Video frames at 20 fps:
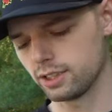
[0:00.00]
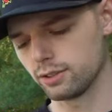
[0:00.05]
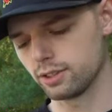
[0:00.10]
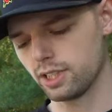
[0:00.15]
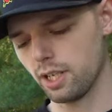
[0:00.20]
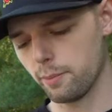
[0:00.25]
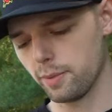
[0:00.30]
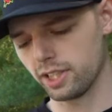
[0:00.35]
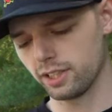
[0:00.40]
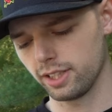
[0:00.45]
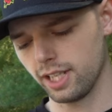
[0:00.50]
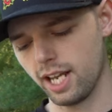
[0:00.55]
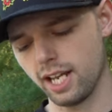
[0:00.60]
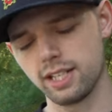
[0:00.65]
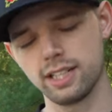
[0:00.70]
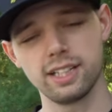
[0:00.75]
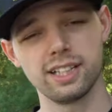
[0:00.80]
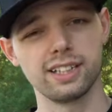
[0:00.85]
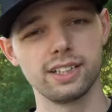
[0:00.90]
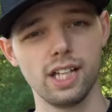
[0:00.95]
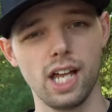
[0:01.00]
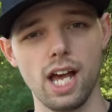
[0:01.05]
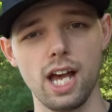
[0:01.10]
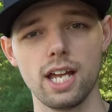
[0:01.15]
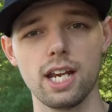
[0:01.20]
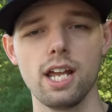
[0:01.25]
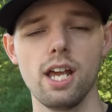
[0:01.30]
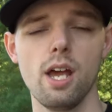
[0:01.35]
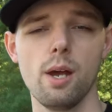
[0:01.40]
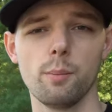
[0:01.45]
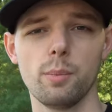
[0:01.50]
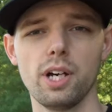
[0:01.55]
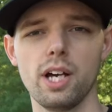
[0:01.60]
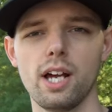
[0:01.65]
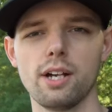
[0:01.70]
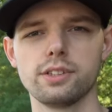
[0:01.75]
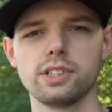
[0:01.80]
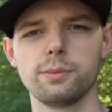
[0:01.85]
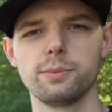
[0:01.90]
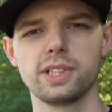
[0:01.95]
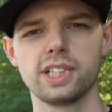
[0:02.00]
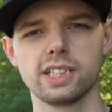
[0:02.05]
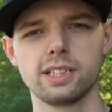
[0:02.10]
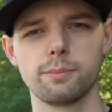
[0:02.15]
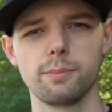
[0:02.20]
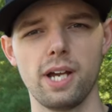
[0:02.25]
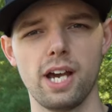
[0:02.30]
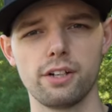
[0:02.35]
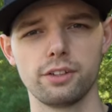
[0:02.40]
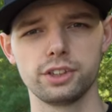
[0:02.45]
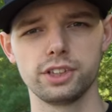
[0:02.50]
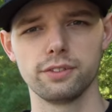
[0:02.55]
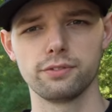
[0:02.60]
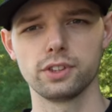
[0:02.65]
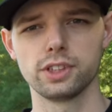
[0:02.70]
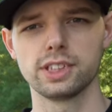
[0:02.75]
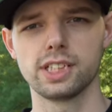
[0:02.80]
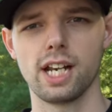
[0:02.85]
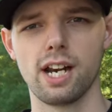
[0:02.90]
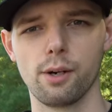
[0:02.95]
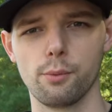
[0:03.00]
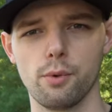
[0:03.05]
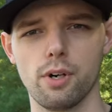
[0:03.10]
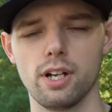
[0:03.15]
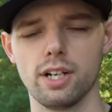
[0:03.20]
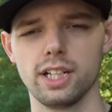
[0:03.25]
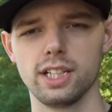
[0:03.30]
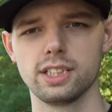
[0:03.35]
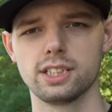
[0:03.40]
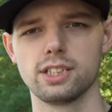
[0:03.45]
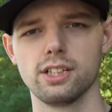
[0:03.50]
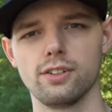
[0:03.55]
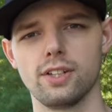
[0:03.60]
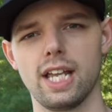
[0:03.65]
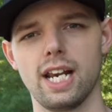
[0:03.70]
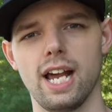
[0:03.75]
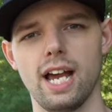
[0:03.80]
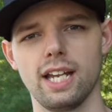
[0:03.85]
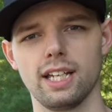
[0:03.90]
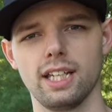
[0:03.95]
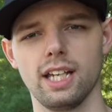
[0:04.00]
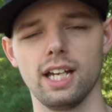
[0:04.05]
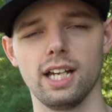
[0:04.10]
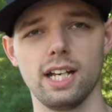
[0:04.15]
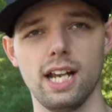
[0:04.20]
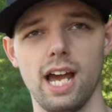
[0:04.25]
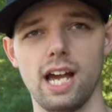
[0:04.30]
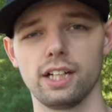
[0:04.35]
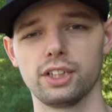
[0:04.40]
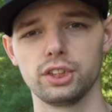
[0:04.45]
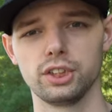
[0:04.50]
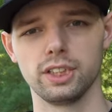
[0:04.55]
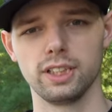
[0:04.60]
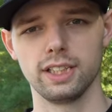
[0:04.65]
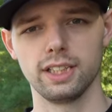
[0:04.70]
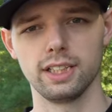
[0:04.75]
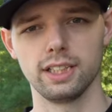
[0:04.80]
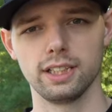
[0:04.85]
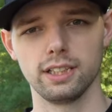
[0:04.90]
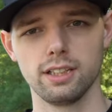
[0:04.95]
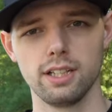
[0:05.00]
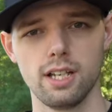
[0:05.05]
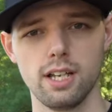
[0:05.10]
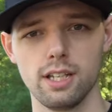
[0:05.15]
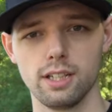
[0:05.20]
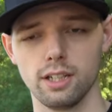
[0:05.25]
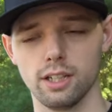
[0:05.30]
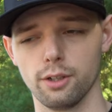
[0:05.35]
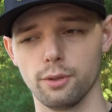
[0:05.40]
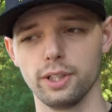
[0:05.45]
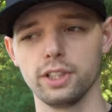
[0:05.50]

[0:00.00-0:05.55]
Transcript: So it's coming in handy a lot, but I was able to get the paddle shifters that I wanted so that I can actually you know,